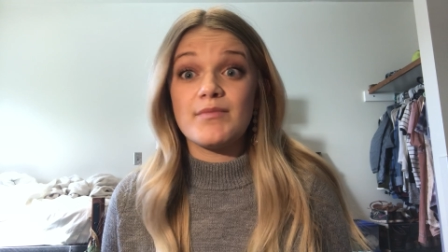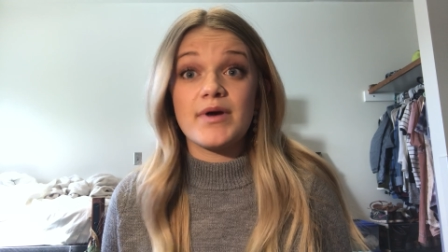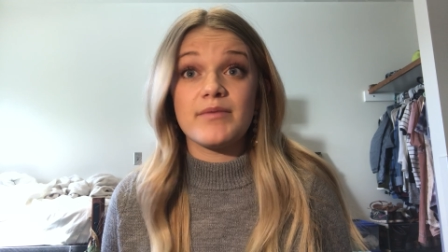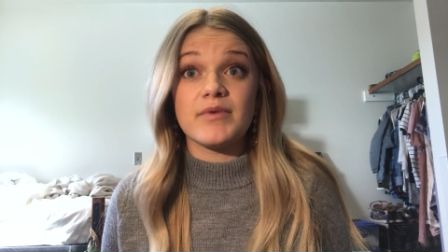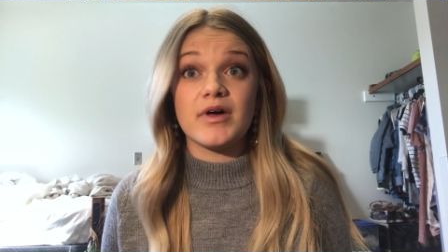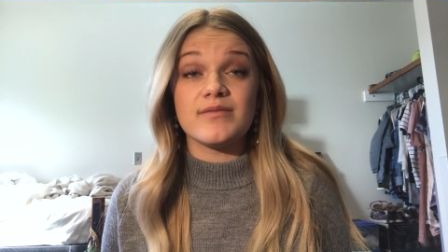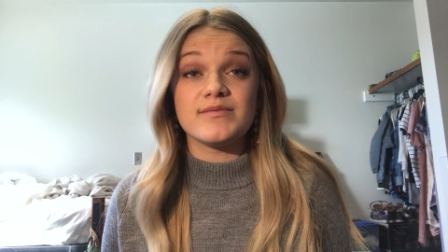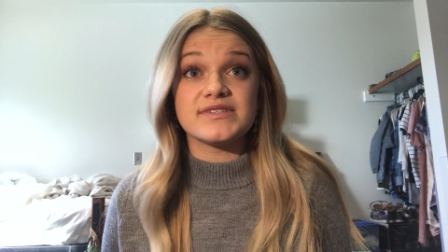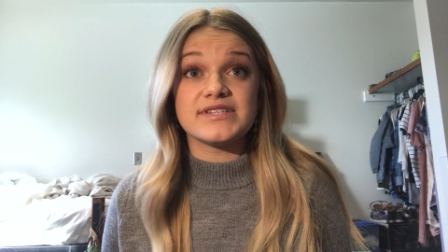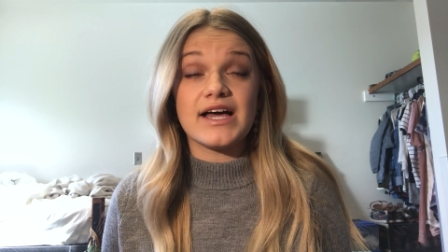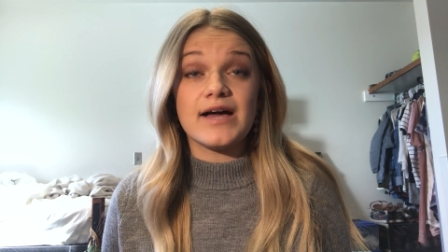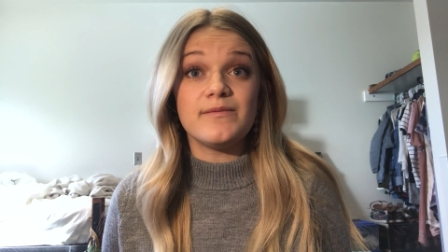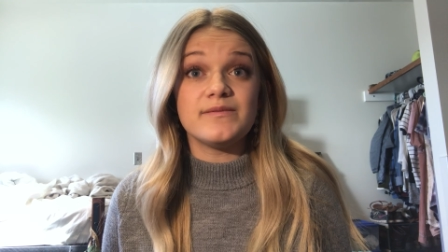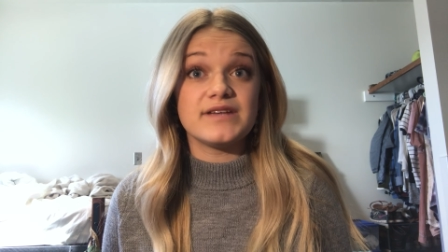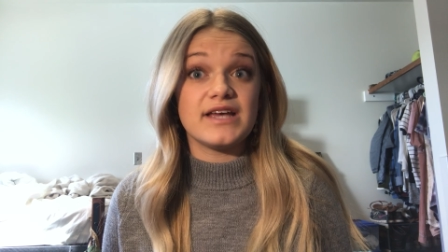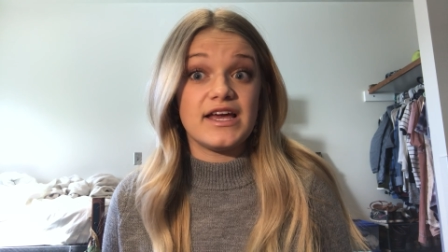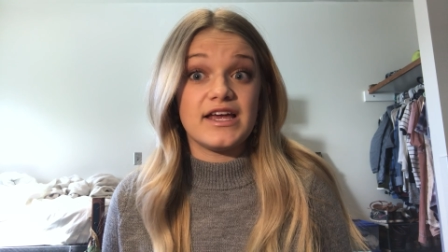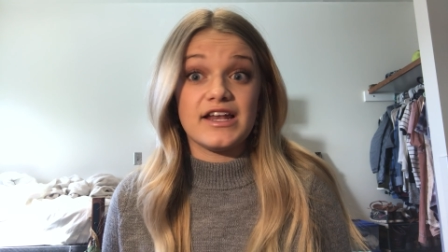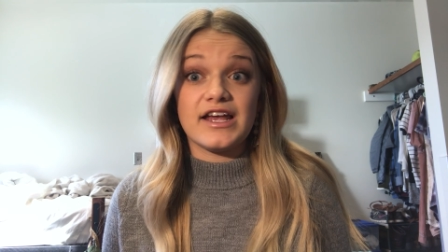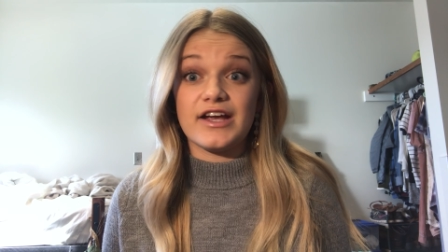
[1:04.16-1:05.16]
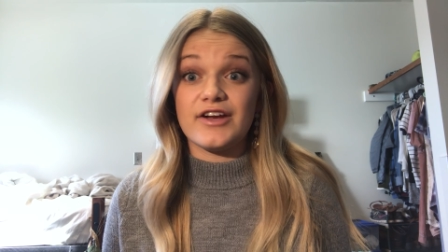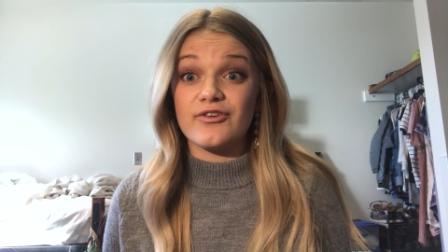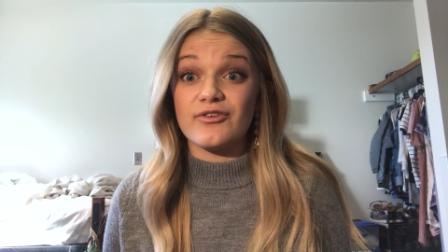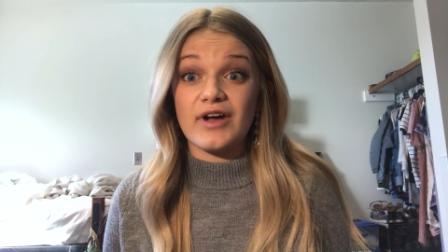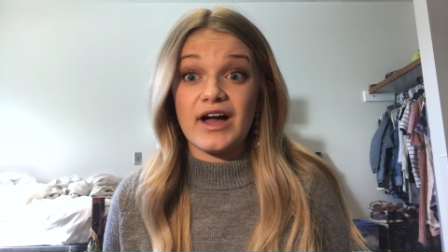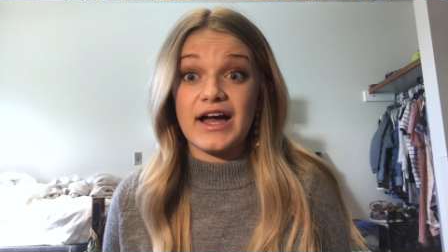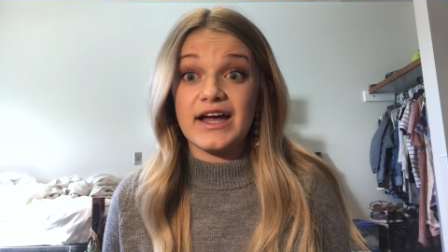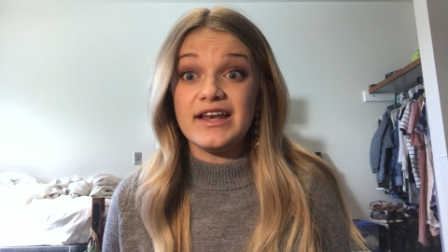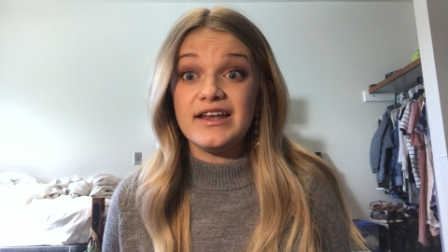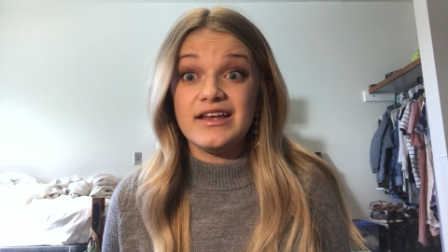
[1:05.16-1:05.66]
on my mom's lap and I
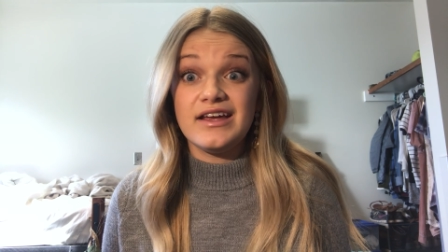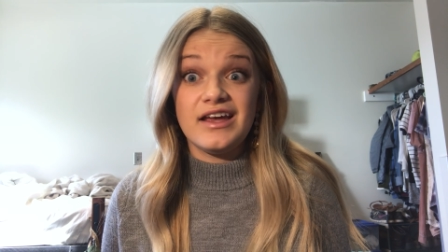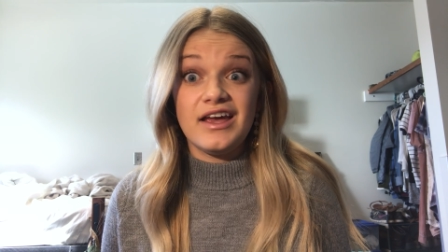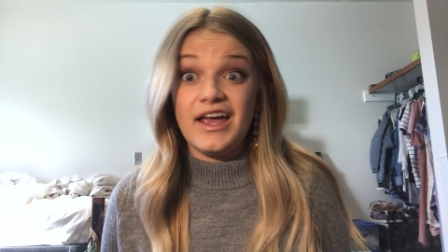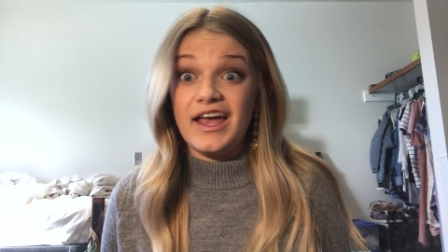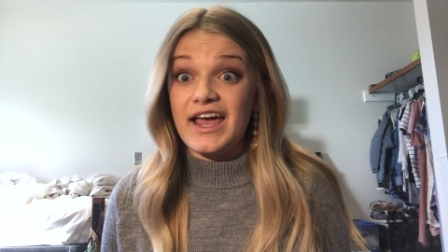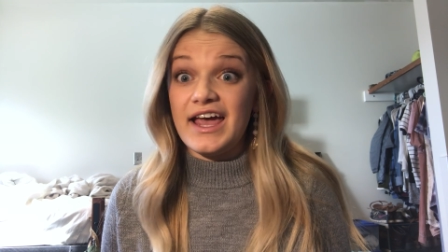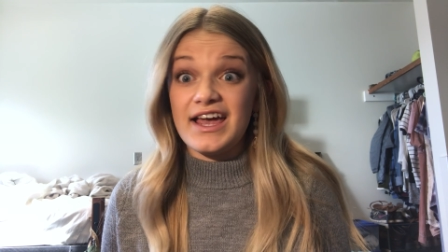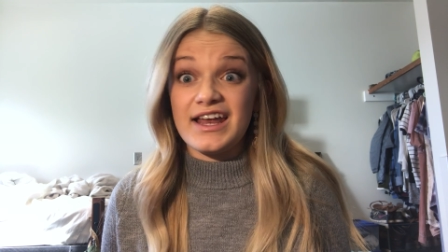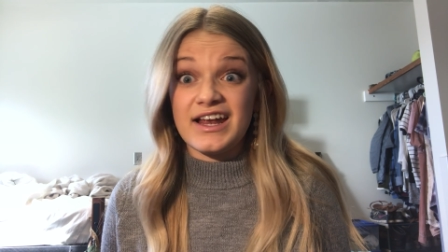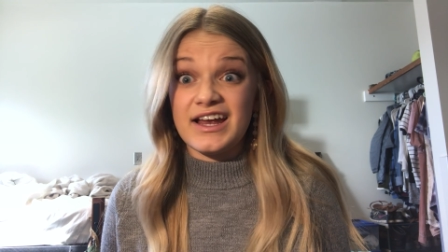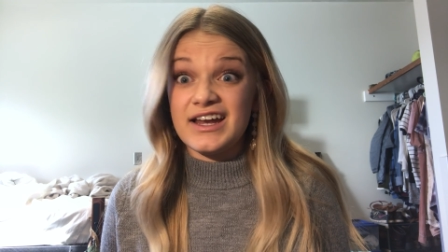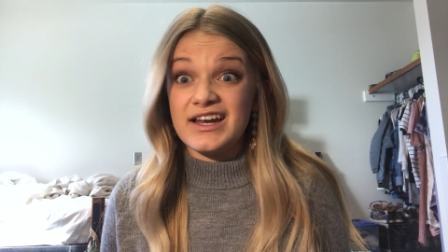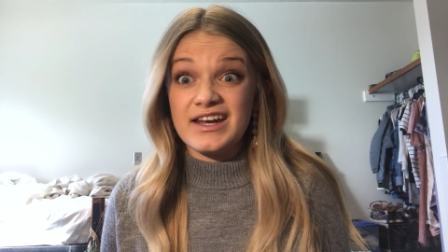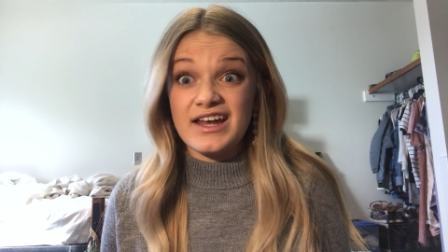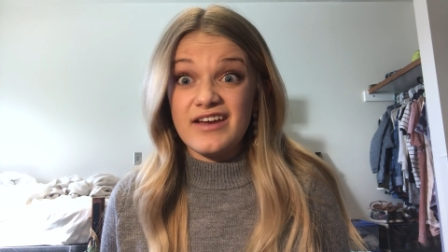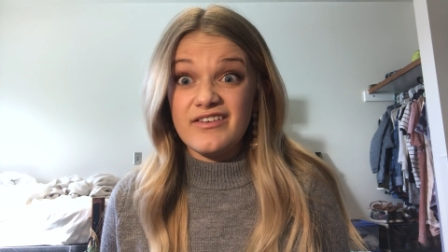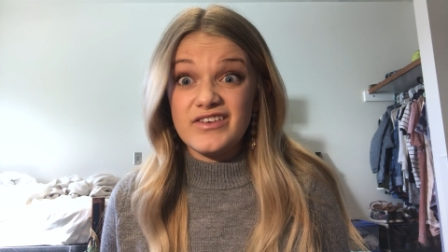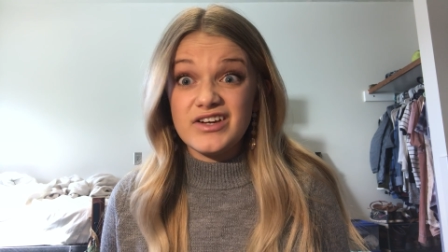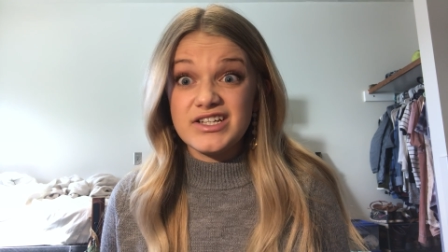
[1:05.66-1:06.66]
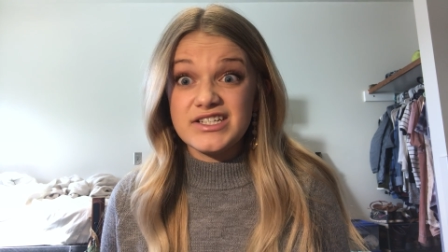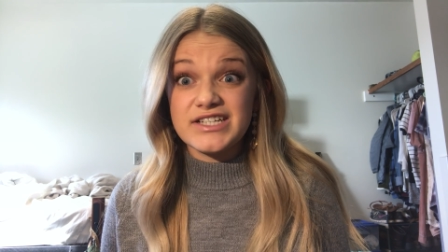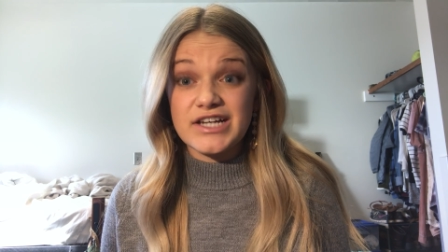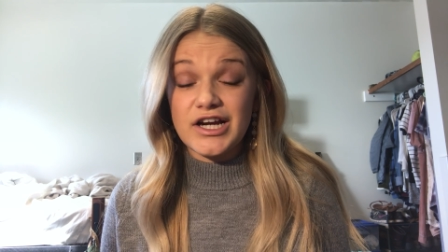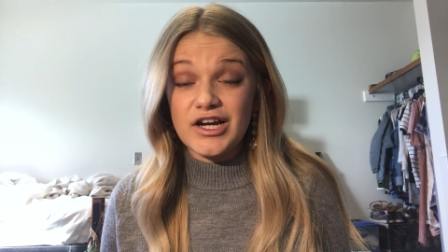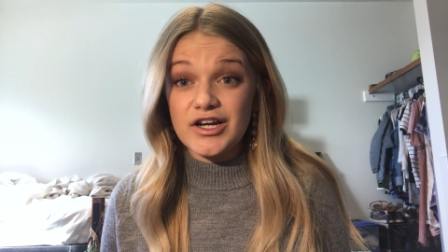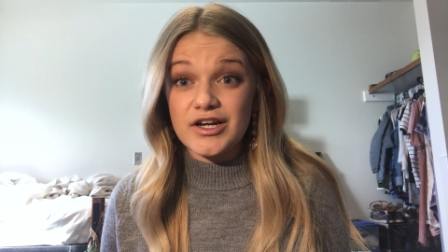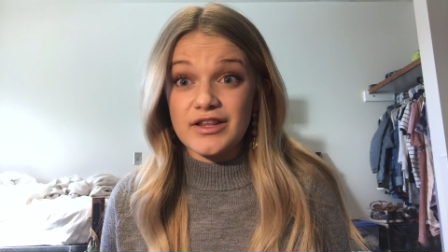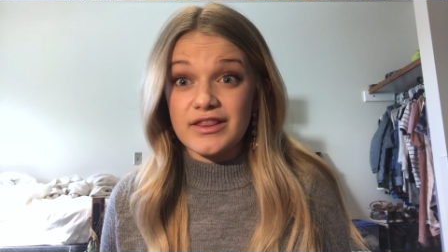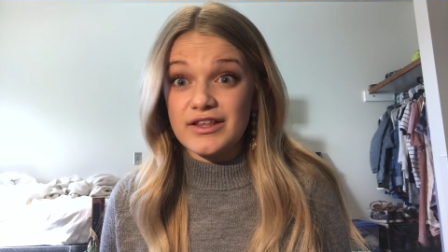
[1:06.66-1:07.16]
cried, and I never
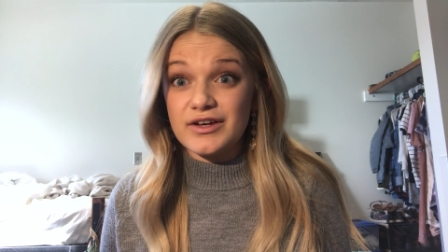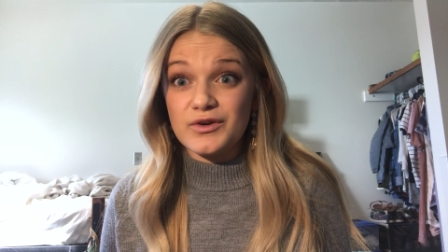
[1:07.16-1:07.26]
shared